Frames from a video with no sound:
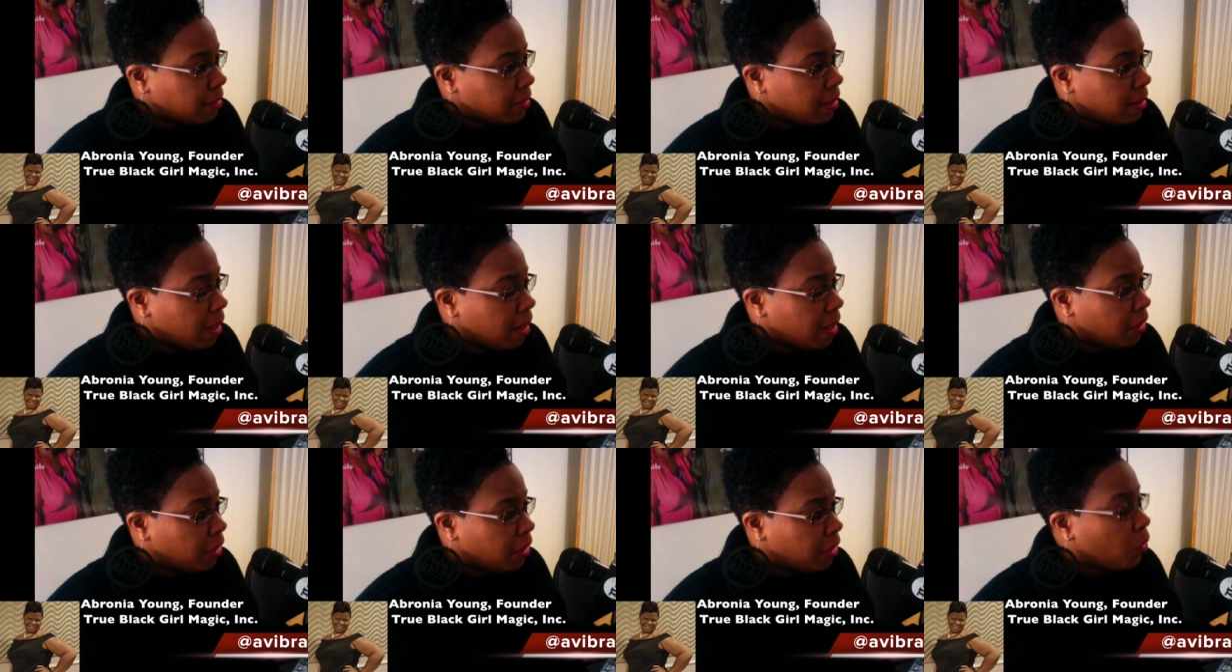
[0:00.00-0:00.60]
And
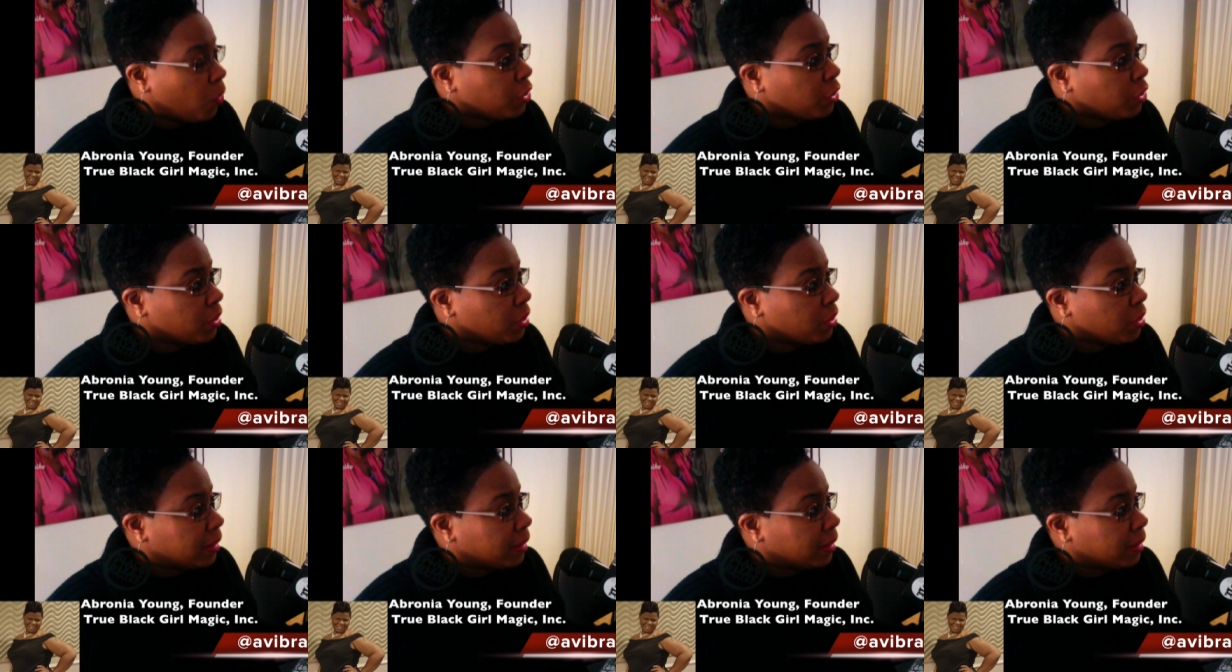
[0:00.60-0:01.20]

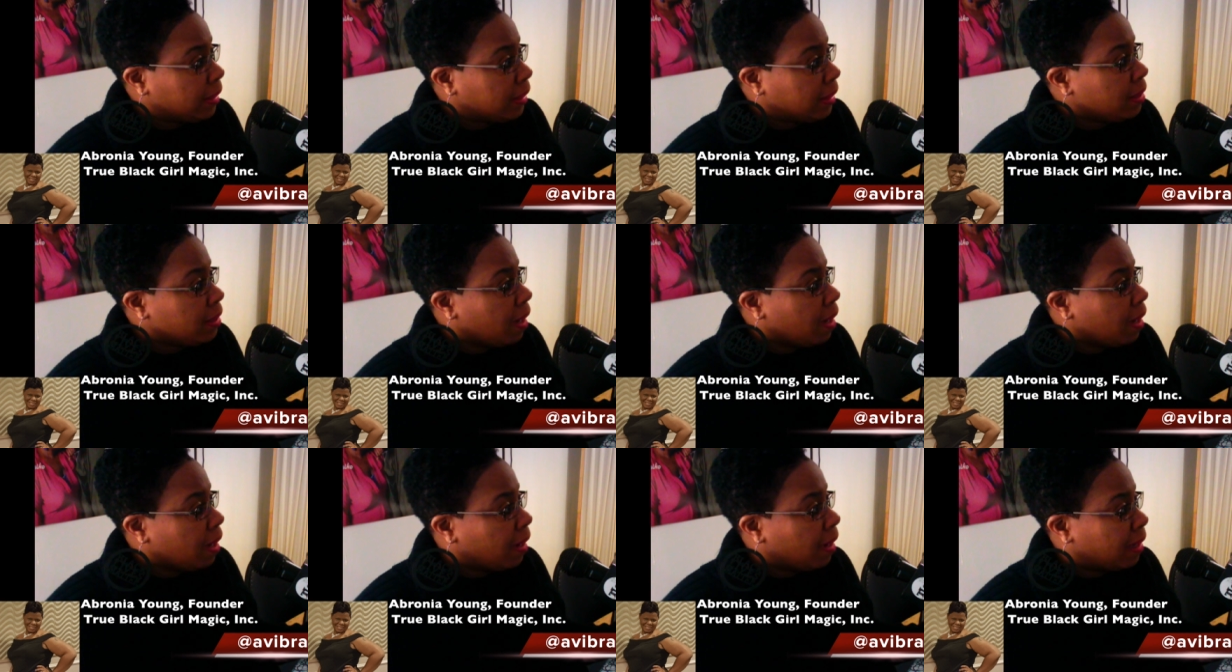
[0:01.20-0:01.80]
unfortunately,